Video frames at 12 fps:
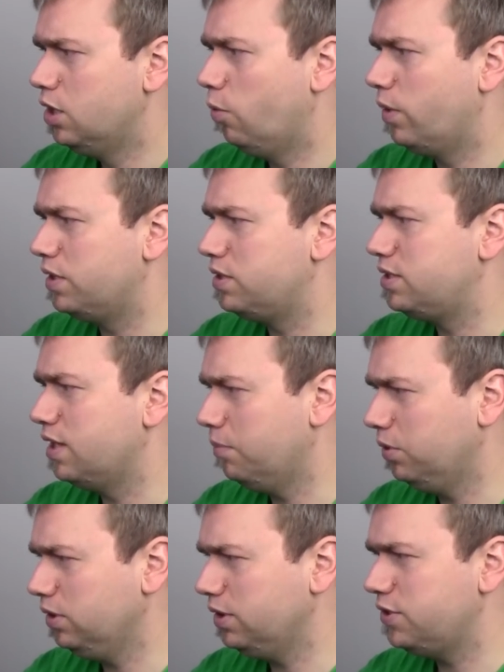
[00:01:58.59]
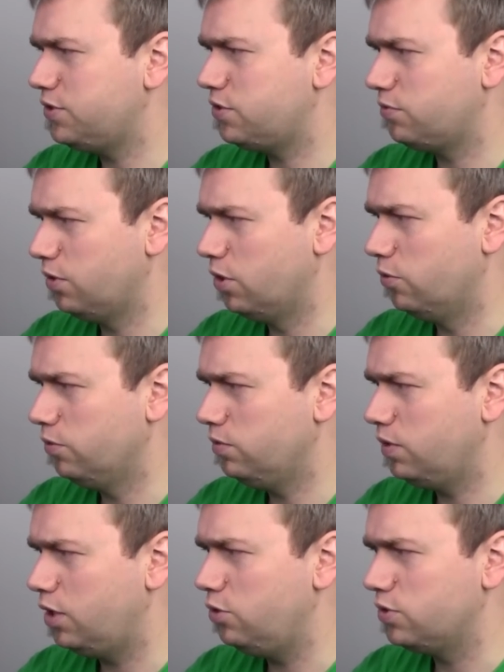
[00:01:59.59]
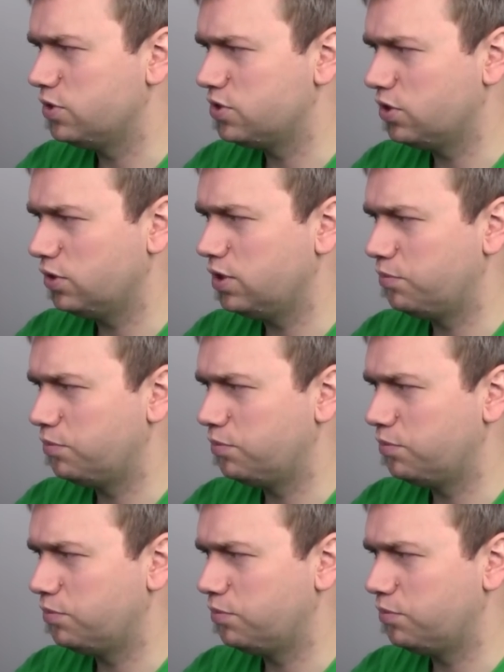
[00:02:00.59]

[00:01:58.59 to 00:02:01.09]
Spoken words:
when a double is thrown and you consult